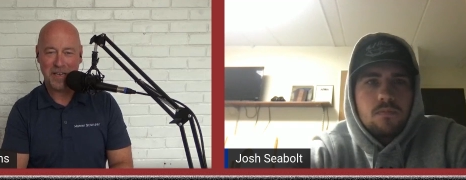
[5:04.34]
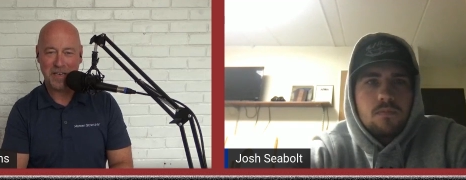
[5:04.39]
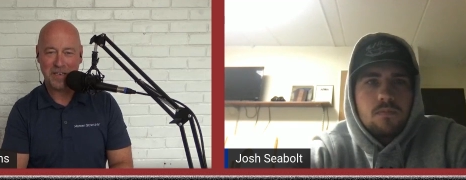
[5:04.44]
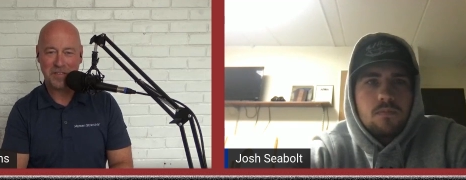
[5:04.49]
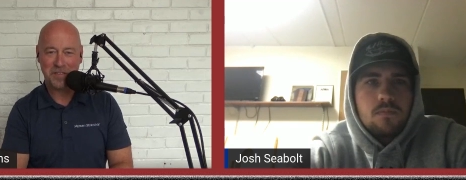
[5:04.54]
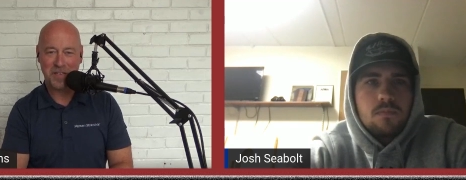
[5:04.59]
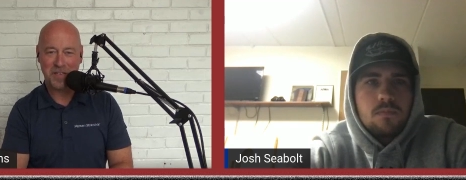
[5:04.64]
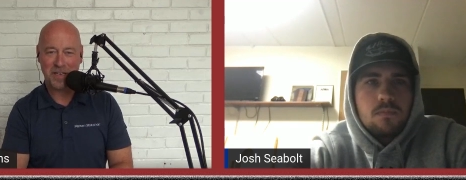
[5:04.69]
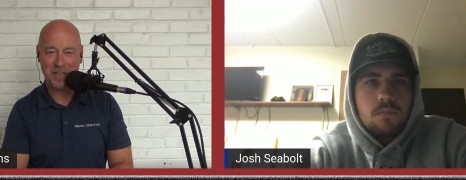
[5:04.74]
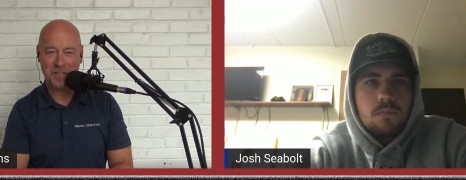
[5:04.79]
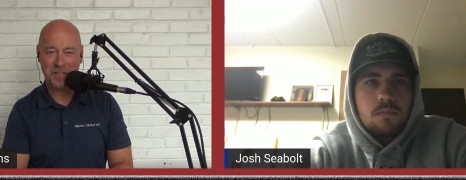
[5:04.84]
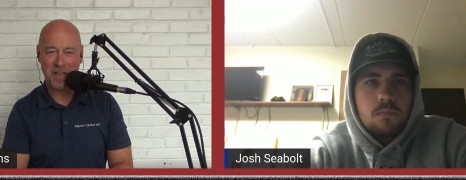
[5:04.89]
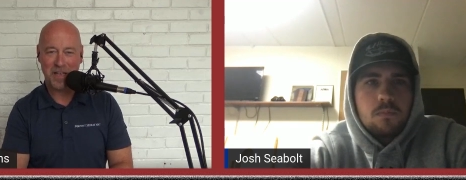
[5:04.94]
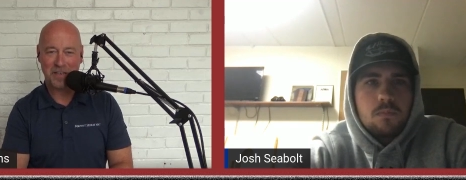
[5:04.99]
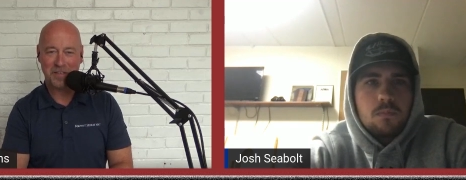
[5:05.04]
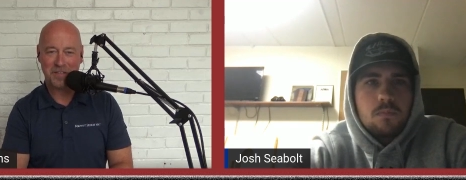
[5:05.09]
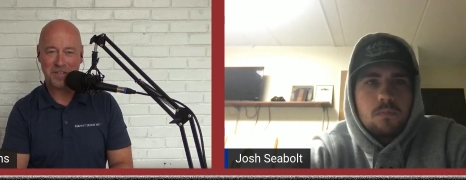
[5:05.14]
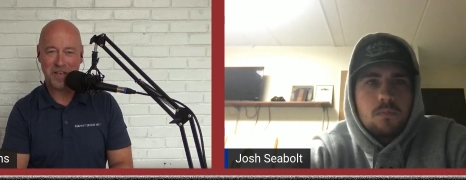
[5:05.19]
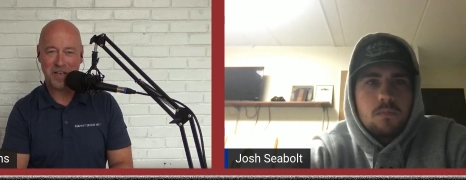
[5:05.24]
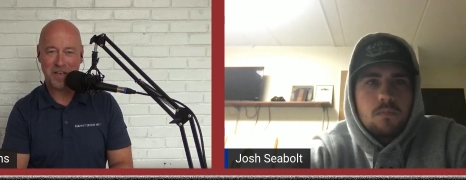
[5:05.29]
Speaker 1: he said
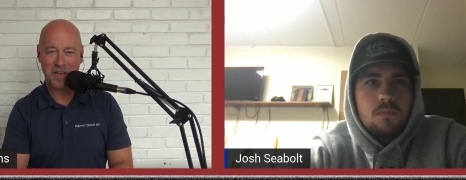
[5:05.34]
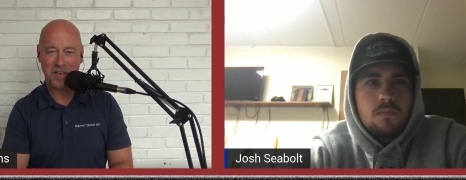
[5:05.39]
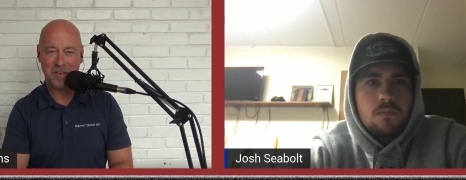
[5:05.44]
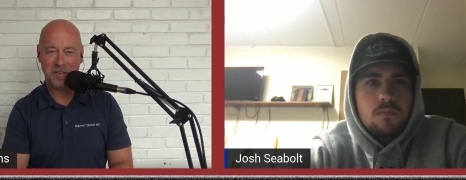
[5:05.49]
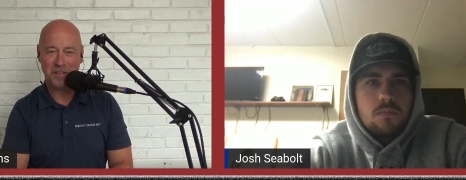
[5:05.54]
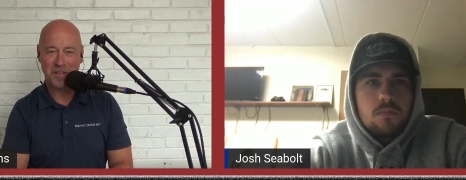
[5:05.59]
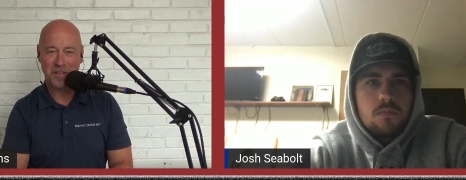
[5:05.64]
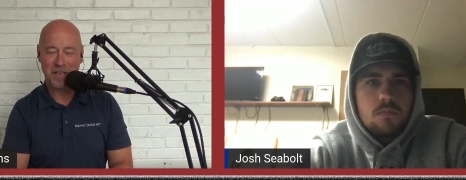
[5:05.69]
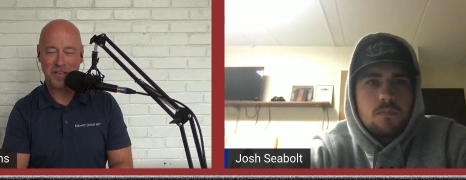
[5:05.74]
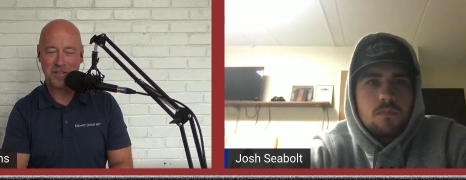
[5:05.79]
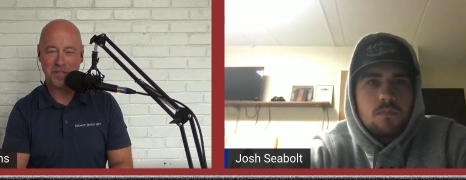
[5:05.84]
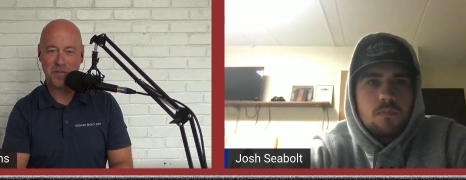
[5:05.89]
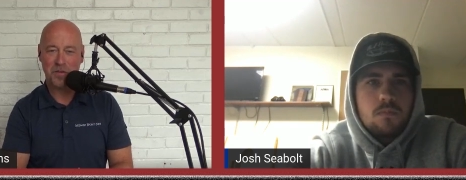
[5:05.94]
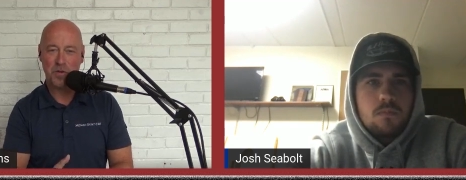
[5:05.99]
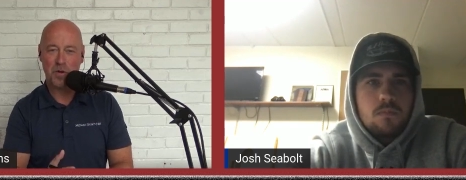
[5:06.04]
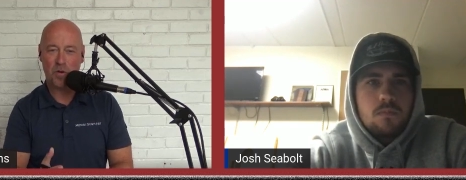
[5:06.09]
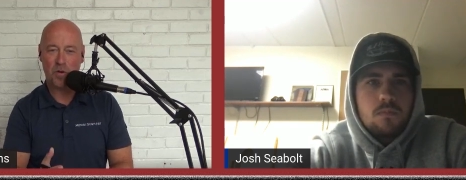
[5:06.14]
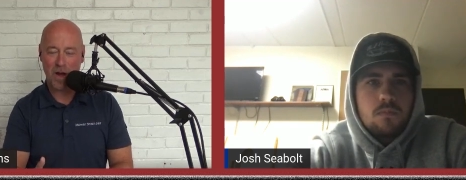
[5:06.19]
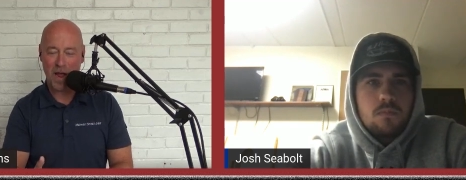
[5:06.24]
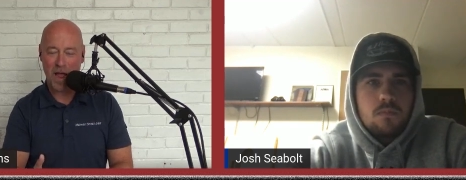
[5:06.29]
that uh, that
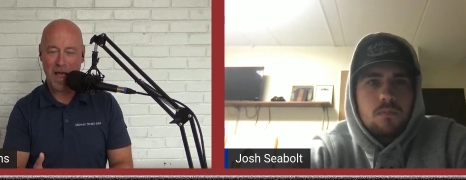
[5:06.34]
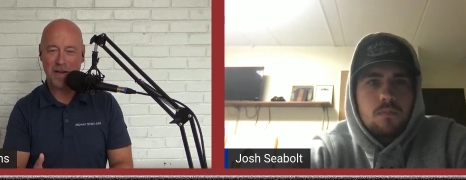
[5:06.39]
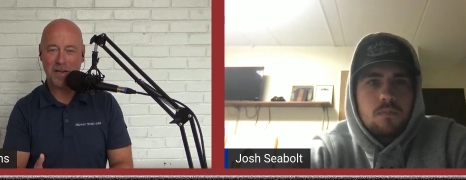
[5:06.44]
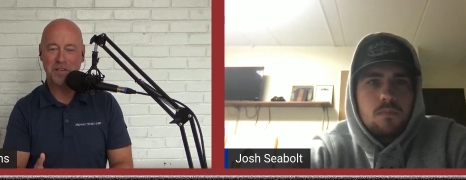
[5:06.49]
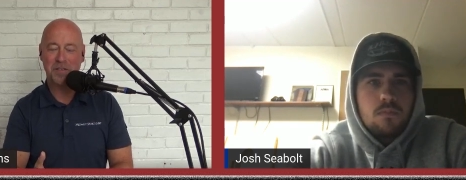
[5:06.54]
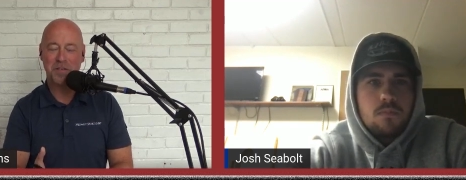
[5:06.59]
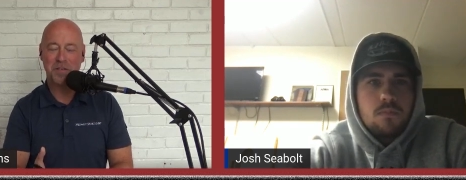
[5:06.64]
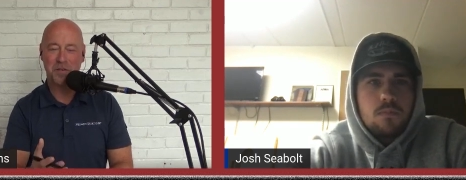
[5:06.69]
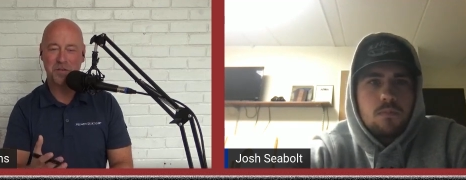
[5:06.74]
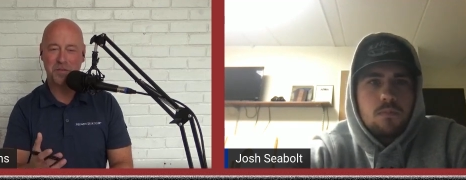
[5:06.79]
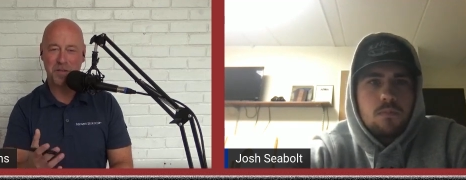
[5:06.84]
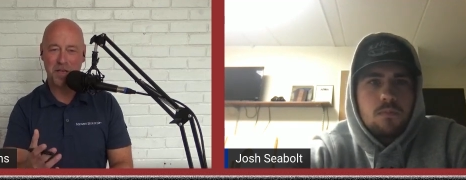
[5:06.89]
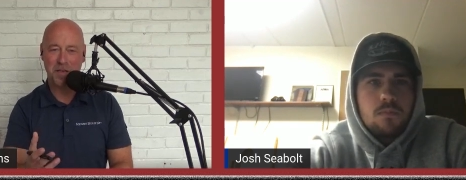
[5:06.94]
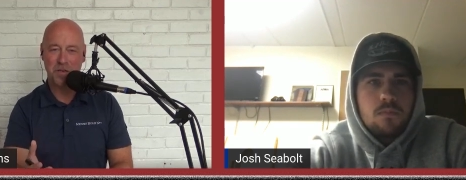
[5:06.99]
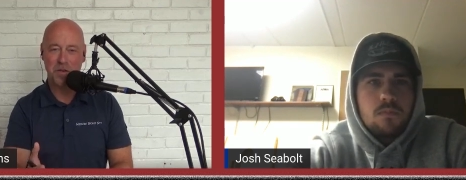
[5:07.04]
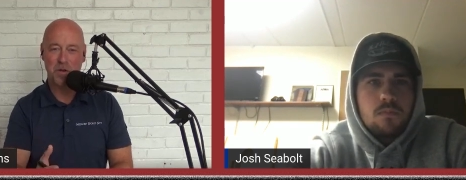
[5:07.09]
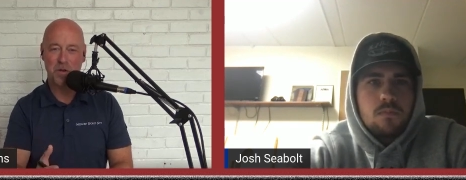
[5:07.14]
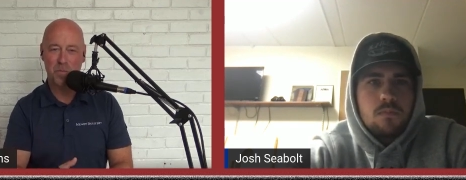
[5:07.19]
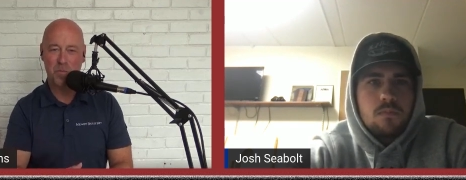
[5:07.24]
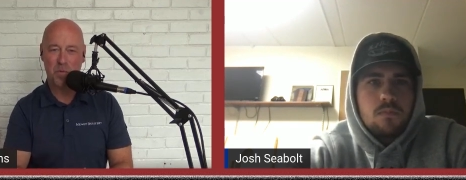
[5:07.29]
your attitude that
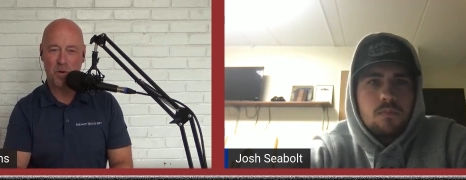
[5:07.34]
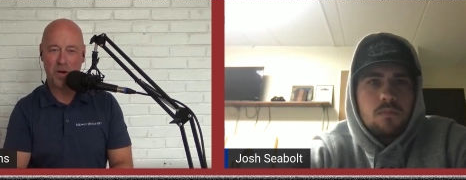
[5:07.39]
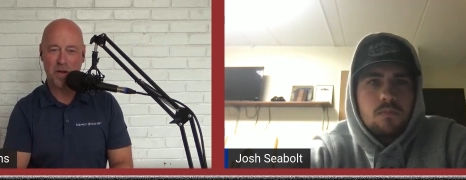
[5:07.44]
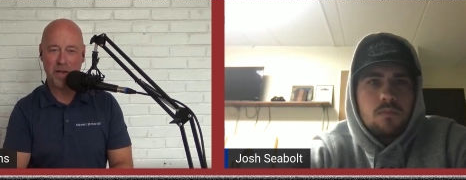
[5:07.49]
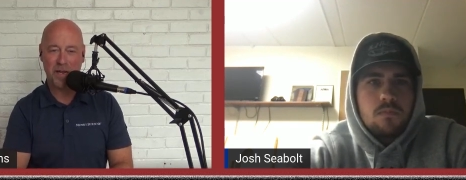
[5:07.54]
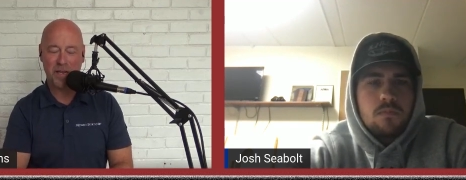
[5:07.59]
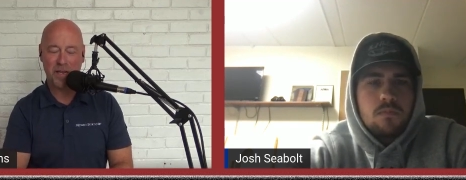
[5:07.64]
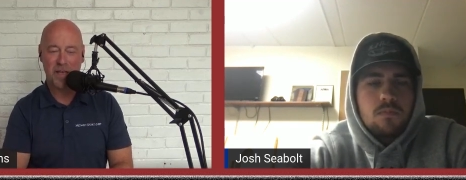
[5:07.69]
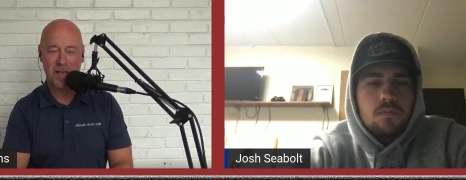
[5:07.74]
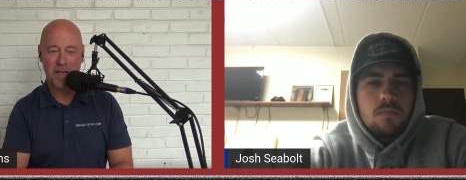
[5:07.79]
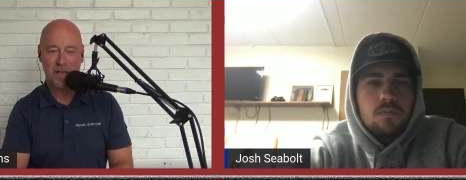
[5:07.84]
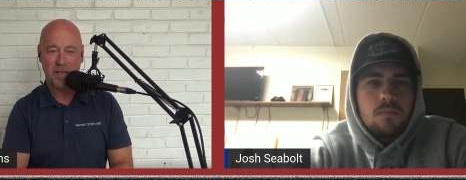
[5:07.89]
you bring